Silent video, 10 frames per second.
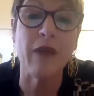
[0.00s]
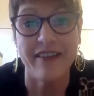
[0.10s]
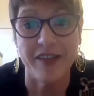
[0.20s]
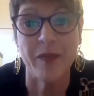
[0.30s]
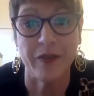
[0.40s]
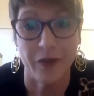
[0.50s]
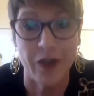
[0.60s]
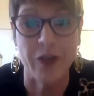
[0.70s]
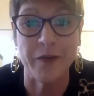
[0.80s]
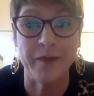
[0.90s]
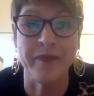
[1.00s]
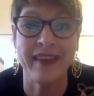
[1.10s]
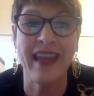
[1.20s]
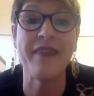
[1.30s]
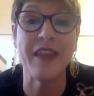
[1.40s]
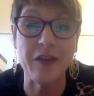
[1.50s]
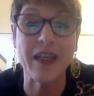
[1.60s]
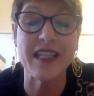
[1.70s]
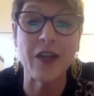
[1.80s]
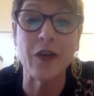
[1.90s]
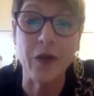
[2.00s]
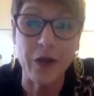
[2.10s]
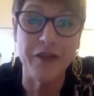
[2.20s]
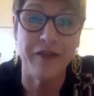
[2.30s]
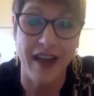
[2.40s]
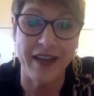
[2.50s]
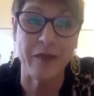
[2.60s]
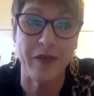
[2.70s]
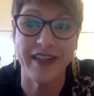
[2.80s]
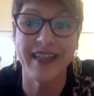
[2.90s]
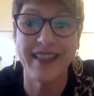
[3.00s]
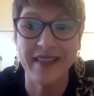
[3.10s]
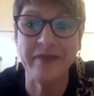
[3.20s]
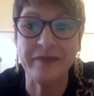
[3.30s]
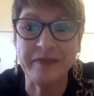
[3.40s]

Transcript: accountable to you and then you get wow. a good product